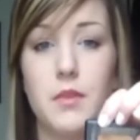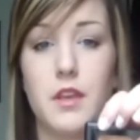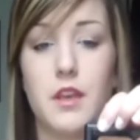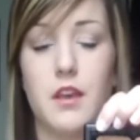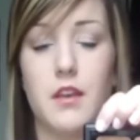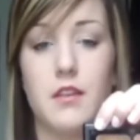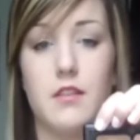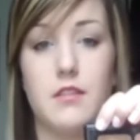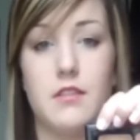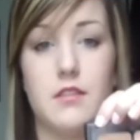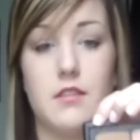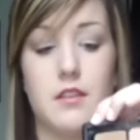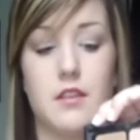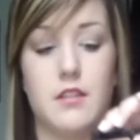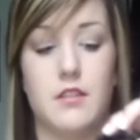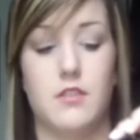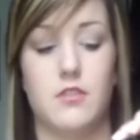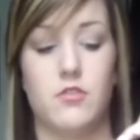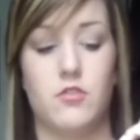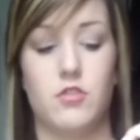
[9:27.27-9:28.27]
because
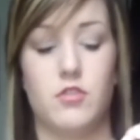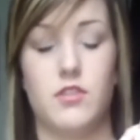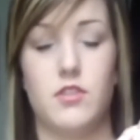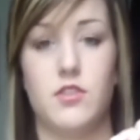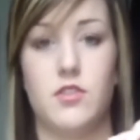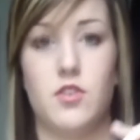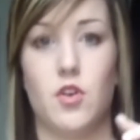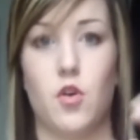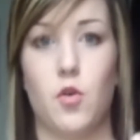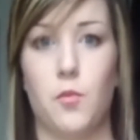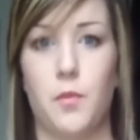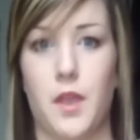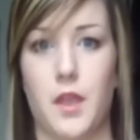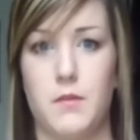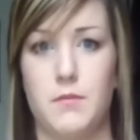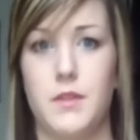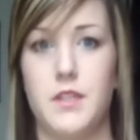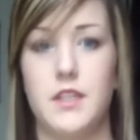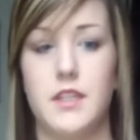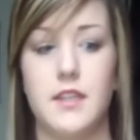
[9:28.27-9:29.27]
it's just so
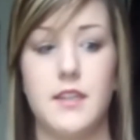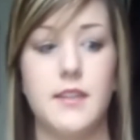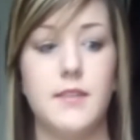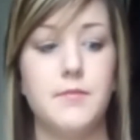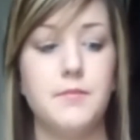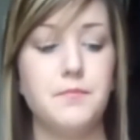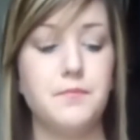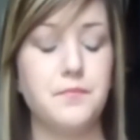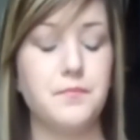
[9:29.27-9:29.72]
pigmented.